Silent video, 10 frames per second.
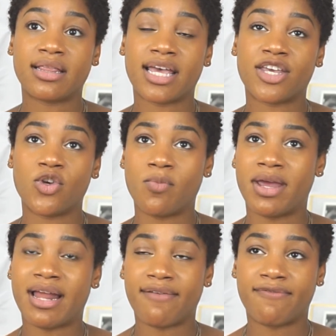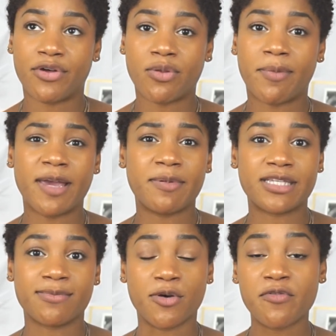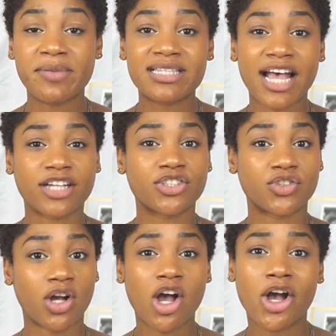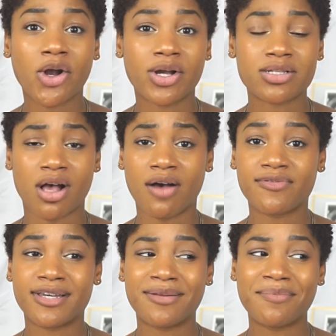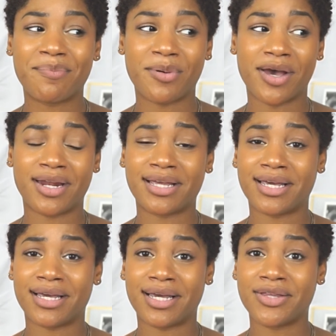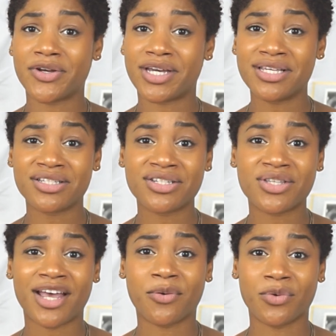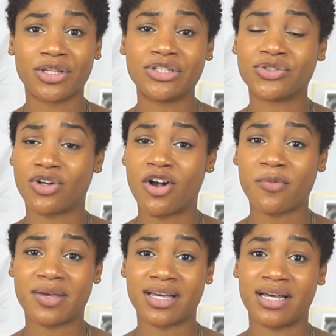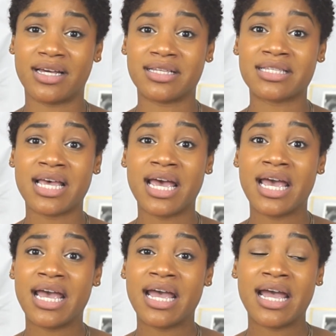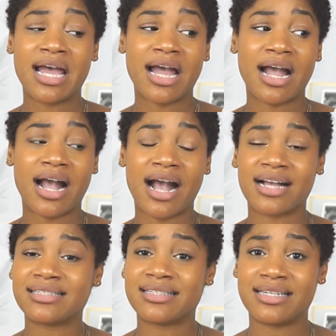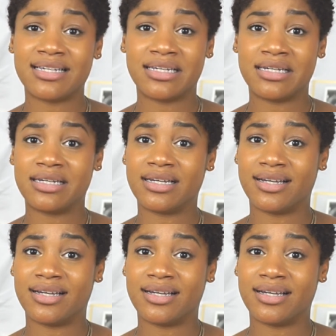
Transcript: like, you may not feel the baby's movements as strong or as often, but either he's just like really strong, because I see